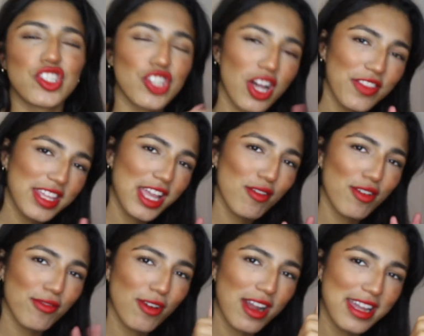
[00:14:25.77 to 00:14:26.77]
start the year
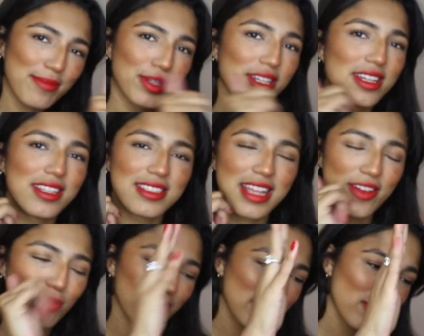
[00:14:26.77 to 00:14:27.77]
off right because
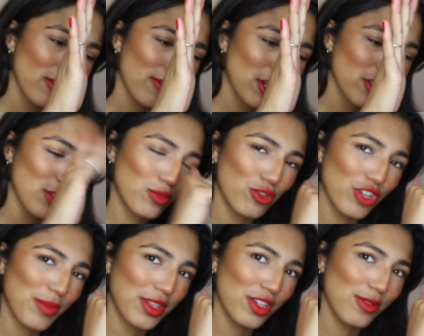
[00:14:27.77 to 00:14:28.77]
everyone needs a refresher of the
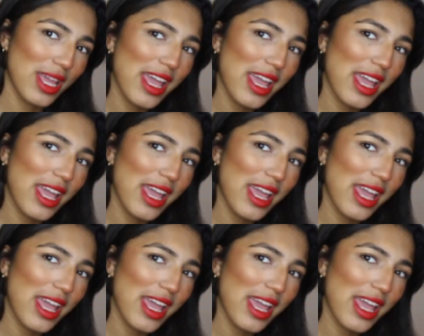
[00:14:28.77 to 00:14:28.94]
wardrobe in the new